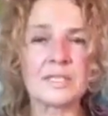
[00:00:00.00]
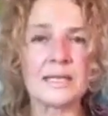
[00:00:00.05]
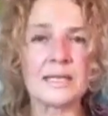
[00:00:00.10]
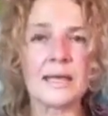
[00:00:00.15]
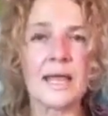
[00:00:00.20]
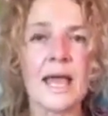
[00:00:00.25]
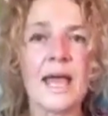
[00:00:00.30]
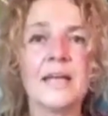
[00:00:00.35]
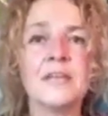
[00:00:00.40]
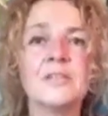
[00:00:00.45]
an
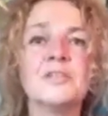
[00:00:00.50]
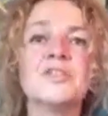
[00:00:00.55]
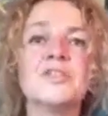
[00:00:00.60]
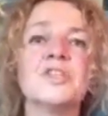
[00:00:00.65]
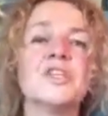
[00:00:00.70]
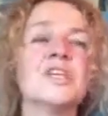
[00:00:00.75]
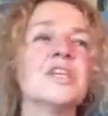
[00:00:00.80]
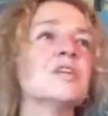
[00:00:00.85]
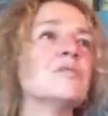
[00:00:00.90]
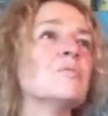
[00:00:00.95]

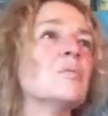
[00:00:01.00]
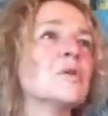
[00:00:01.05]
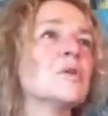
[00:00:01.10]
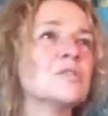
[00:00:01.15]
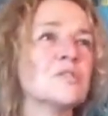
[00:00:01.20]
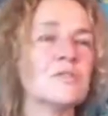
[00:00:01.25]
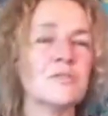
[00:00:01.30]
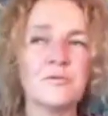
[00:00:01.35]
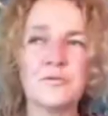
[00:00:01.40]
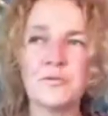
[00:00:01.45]
energy, it
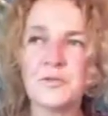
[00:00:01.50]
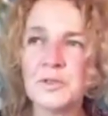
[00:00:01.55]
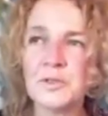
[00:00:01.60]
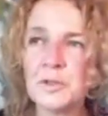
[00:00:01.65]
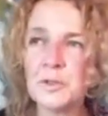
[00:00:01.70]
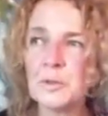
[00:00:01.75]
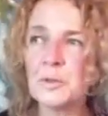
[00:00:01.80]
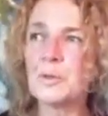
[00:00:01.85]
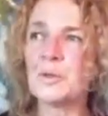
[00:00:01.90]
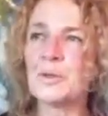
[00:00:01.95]
was a
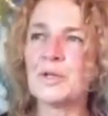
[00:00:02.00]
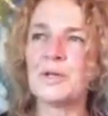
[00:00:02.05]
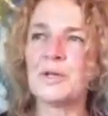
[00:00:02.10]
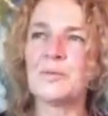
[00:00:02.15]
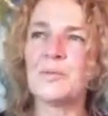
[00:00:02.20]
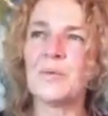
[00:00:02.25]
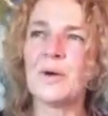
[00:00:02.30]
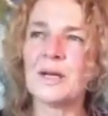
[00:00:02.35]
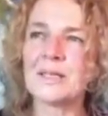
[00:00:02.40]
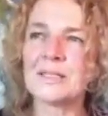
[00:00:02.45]
fuel, it
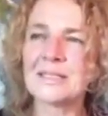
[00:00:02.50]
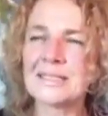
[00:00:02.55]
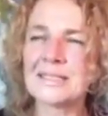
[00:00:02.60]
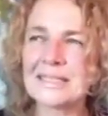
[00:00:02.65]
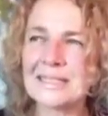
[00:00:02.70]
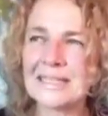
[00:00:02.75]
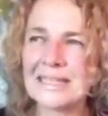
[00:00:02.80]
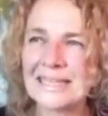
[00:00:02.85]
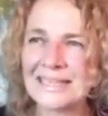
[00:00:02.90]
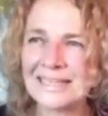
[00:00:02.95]
was
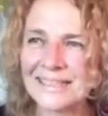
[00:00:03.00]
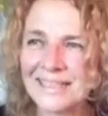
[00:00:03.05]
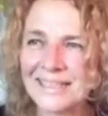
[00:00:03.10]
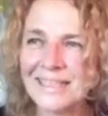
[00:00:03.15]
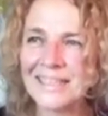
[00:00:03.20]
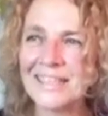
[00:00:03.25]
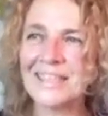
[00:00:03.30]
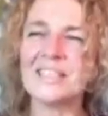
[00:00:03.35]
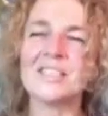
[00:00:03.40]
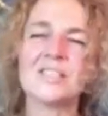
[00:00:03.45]
an
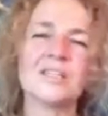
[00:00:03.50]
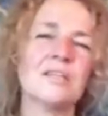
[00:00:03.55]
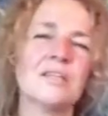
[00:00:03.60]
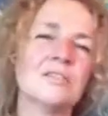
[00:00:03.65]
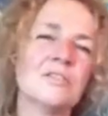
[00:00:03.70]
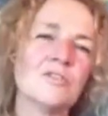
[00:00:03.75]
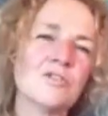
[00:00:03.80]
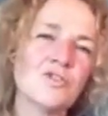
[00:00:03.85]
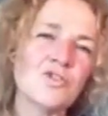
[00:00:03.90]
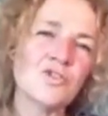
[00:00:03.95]
ease
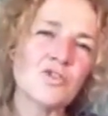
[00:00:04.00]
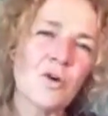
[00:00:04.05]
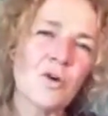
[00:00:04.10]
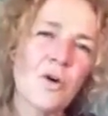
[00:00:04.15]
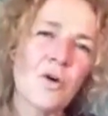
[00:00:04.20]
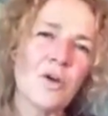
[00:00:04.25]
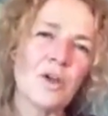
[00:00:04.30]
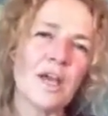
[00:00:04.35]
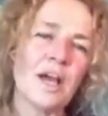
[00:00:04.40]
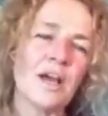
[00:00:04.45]
and a
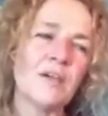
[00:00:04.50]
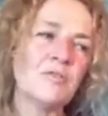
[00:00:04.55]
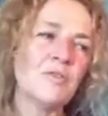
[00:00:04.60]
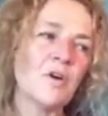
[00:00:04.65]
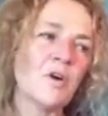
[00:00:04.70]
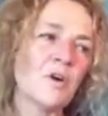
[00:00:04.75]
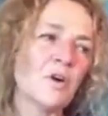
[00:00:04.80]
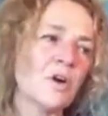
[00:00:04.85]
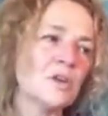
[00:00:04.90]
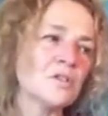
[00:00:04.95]
joy. I
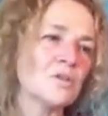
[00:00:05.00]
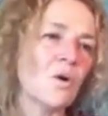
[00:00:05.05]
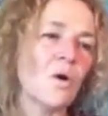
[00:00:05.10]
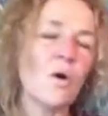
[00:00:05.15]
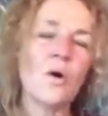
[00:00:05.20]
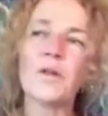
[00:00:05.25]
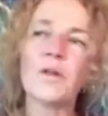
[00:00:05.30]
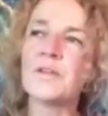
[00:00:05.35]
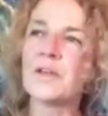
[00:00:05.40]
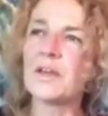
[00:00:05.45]
forgot
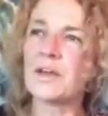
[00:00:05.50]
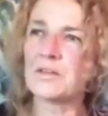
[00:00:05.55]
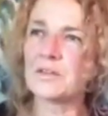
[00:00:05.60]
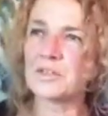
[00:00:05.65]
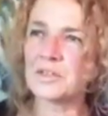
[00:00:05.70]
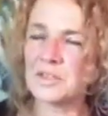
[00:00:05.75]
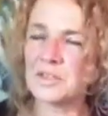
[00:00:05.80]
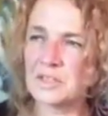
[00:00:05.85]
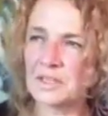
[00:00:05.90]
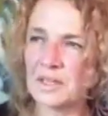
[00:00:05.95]
all the other
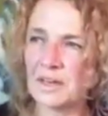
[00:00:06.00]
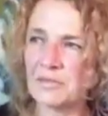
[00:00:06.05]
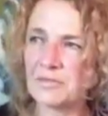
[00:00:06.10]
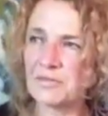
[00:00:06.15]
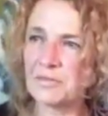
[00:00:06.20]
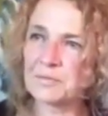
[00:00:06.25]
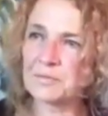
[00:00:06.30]
stuff.